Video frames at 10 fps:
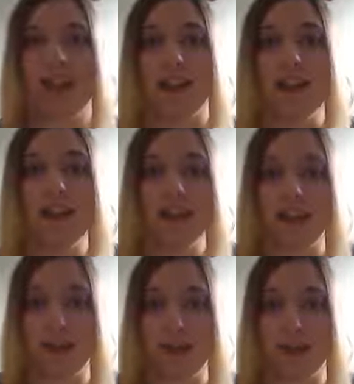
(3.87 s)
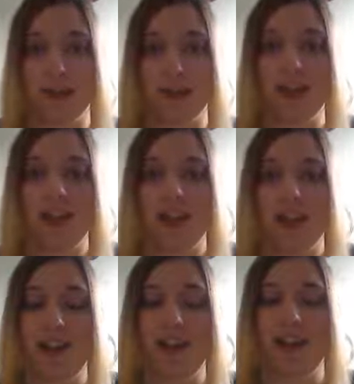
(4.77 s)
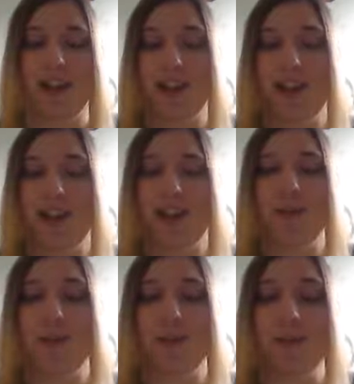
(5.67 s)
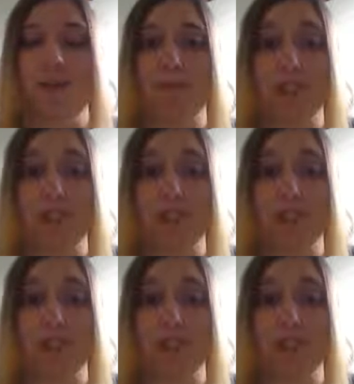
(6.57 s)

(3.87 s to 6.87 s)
Hello YouTubers, Husky Ninja here with my